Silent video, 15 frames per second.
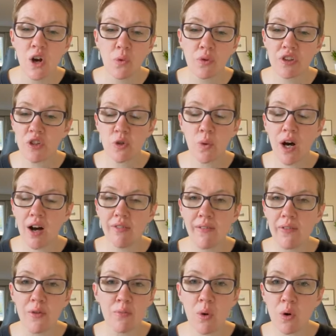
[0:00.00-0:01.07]
with 12
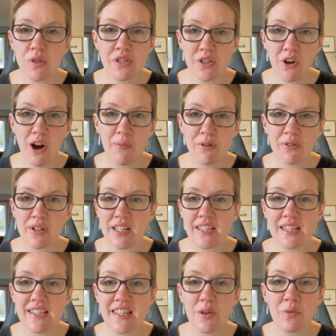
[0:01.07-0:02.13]
of the most common
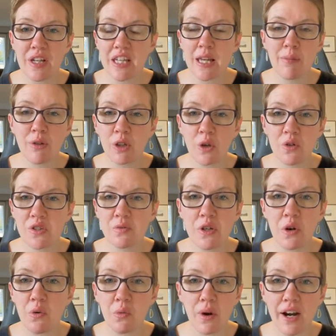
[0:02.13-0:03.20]
reasons that we keep clothes we
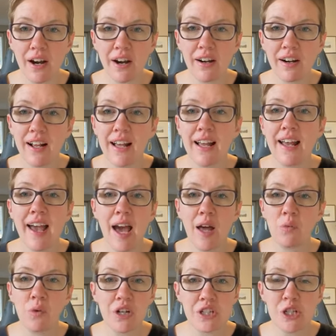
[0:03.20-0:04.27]
don't wear
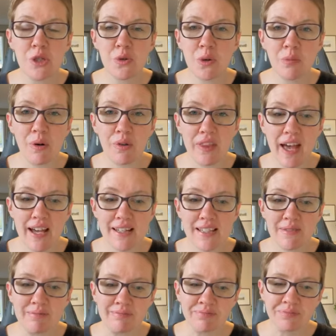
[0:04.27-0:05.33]
and what to do about that.